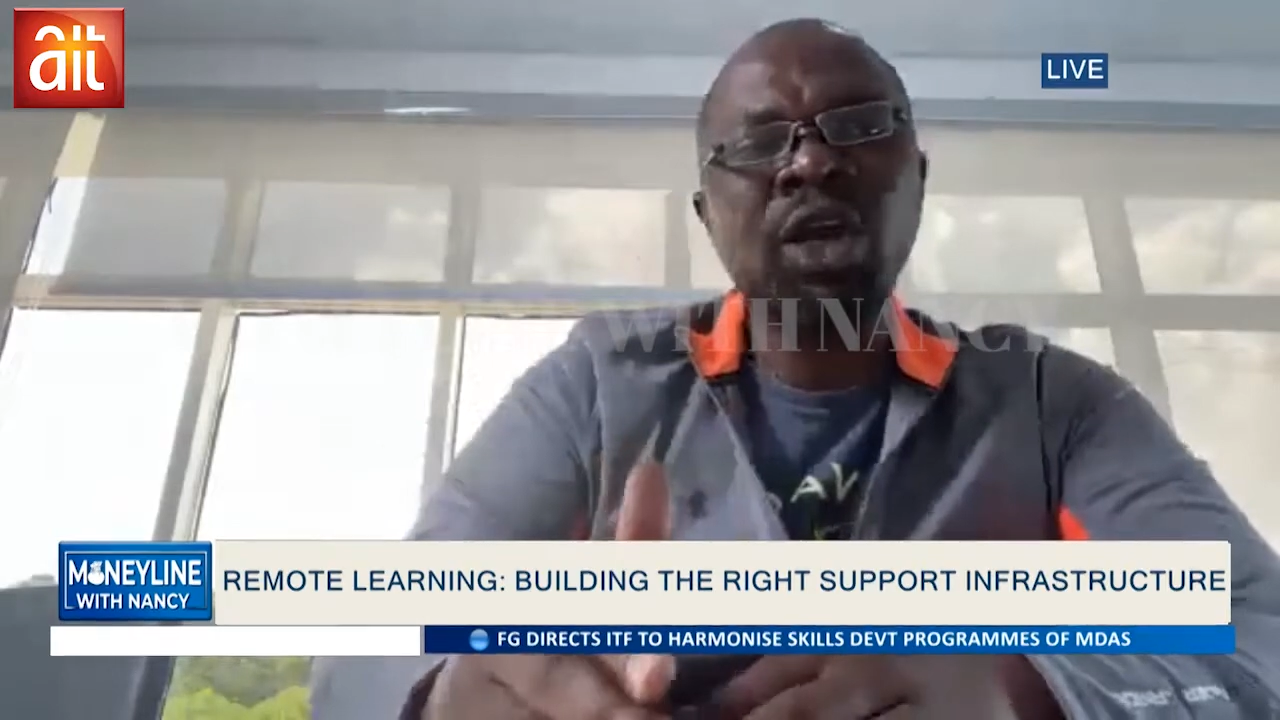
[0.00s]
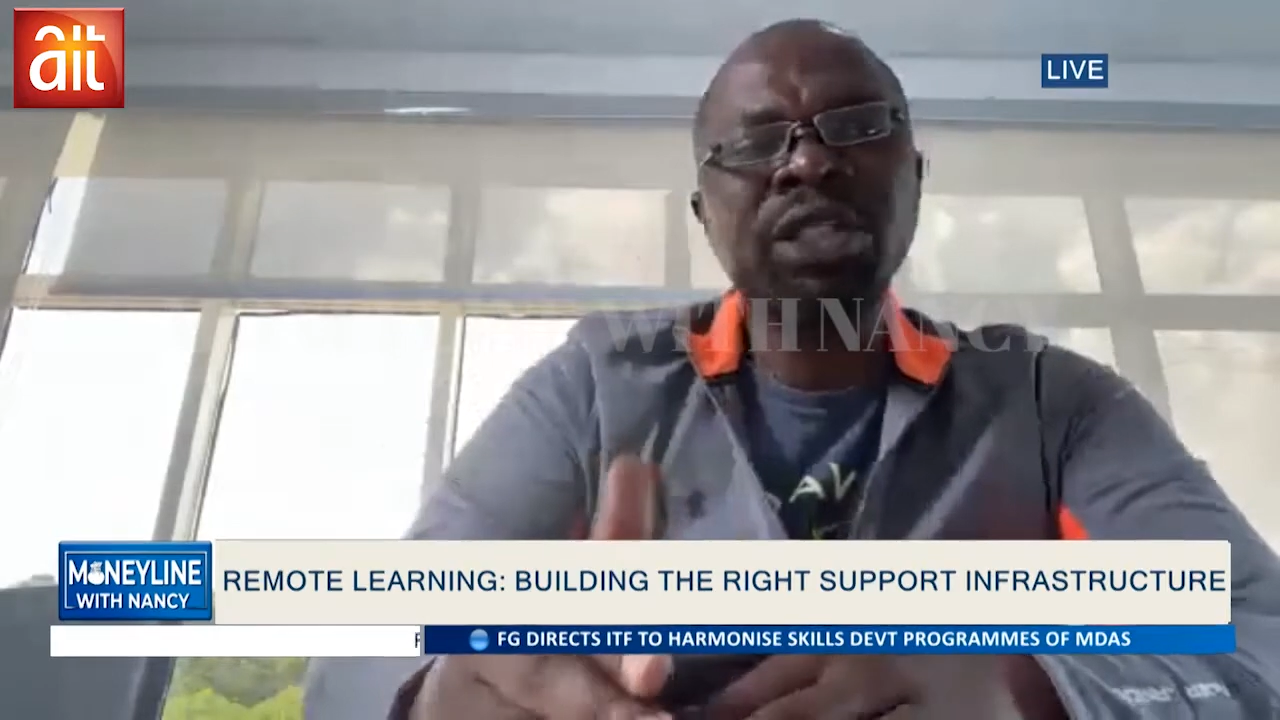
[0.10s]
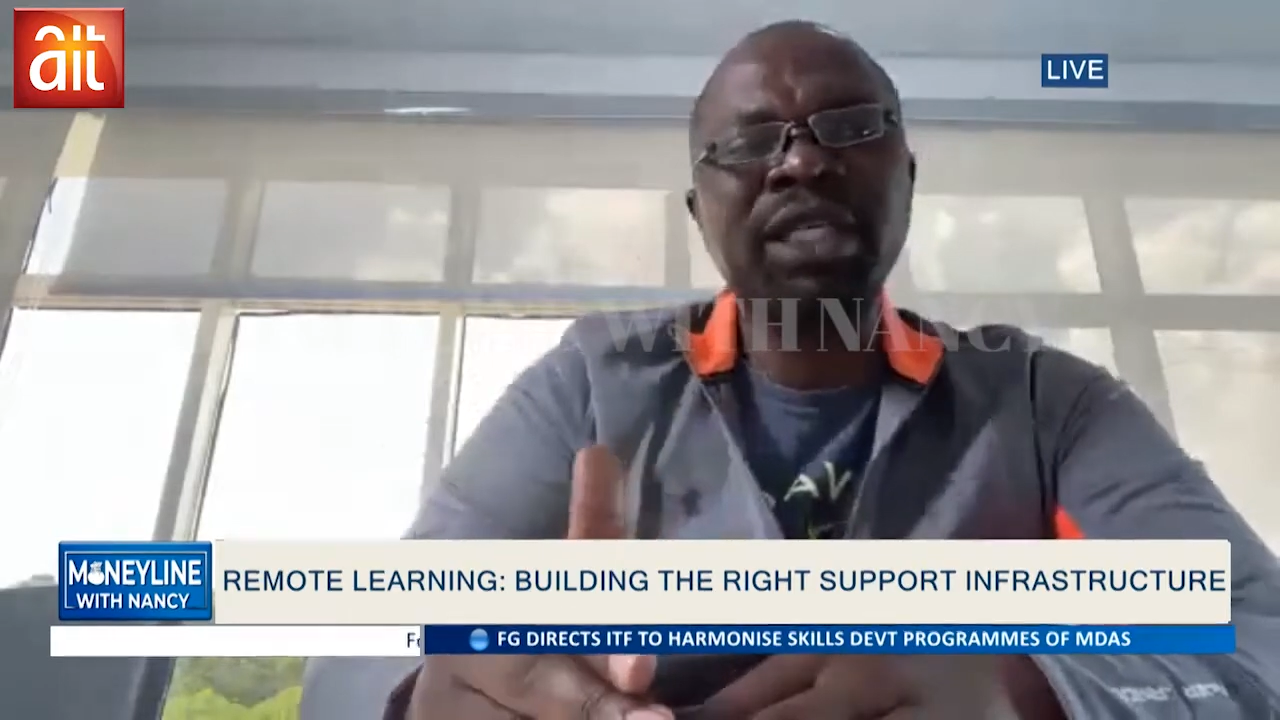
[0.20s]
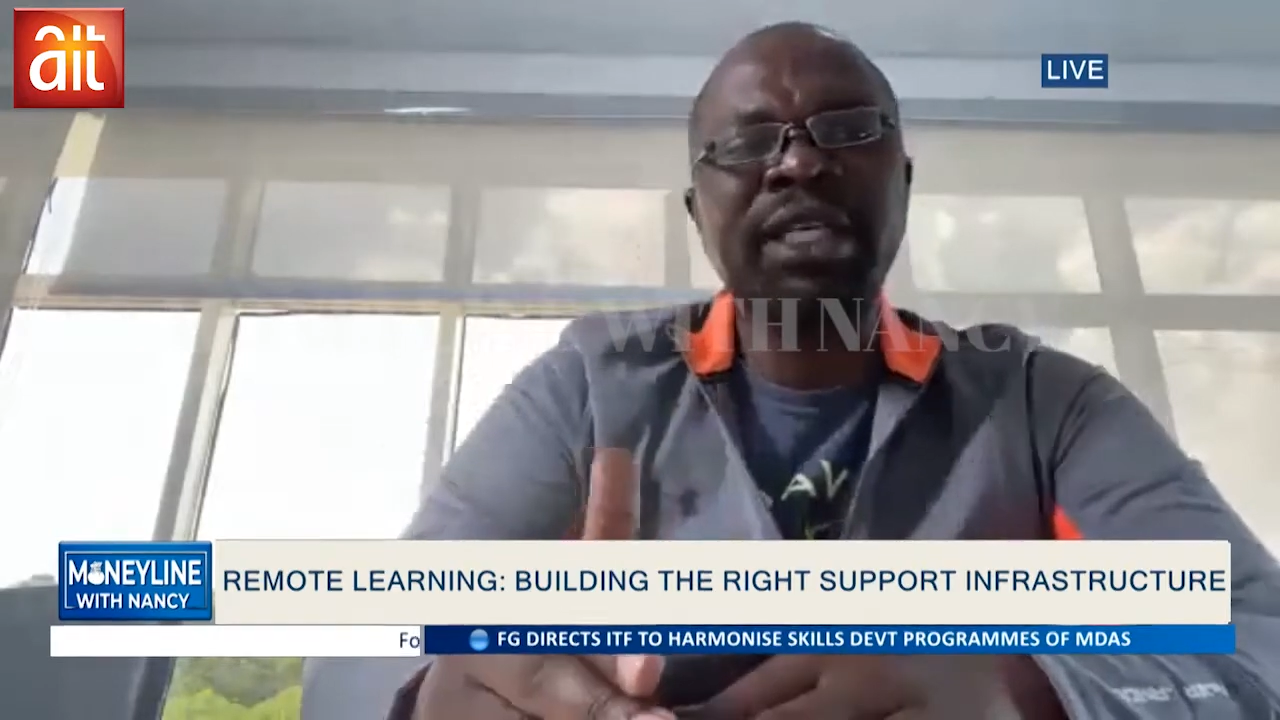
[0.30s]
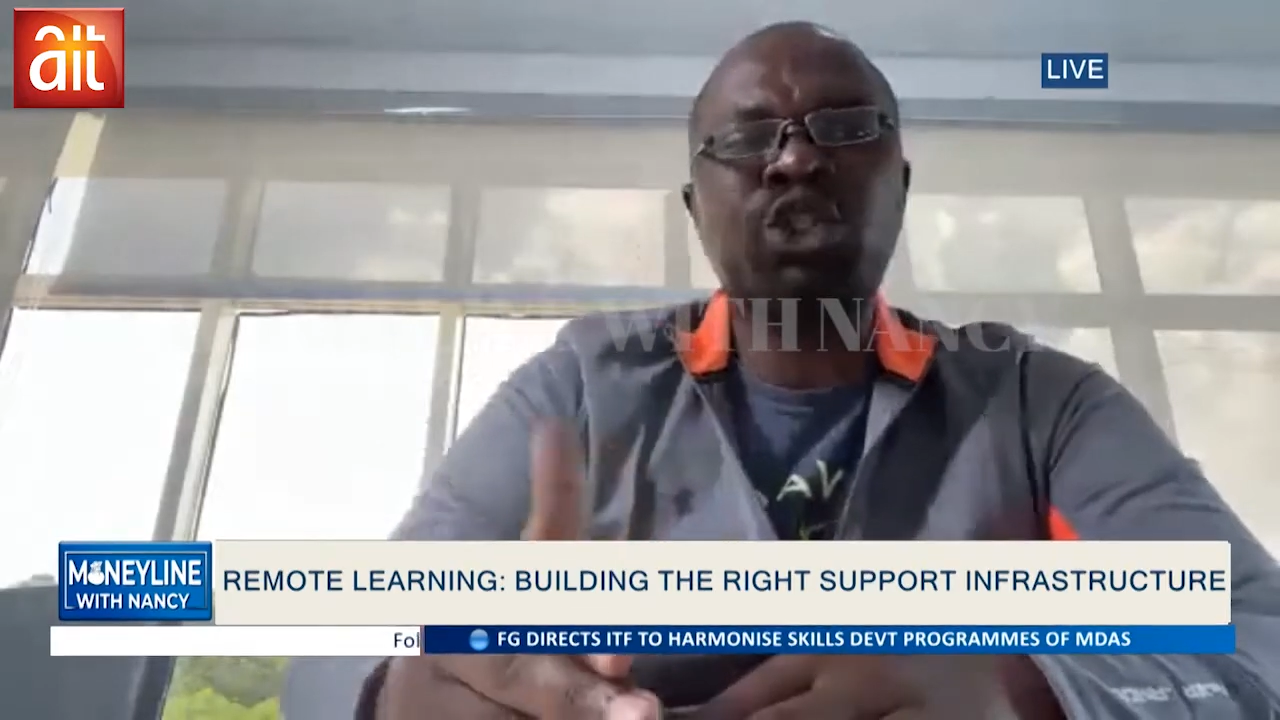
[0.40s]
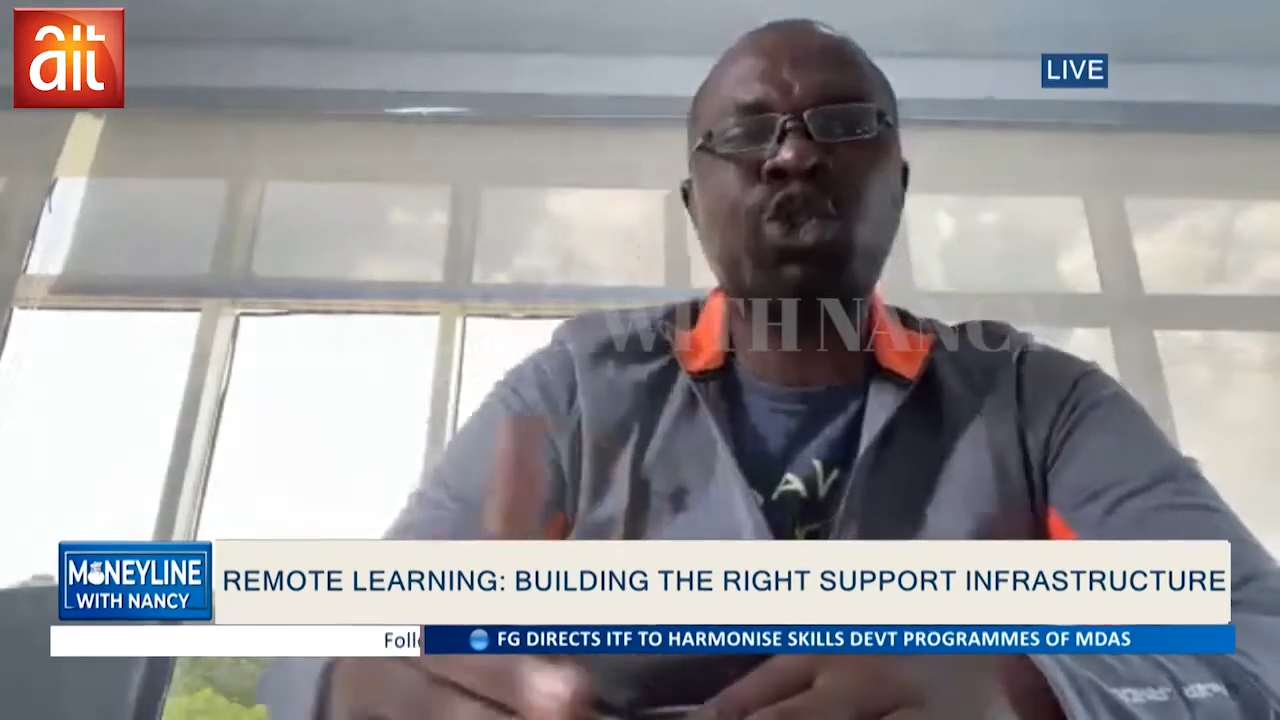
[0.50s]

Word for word: not in the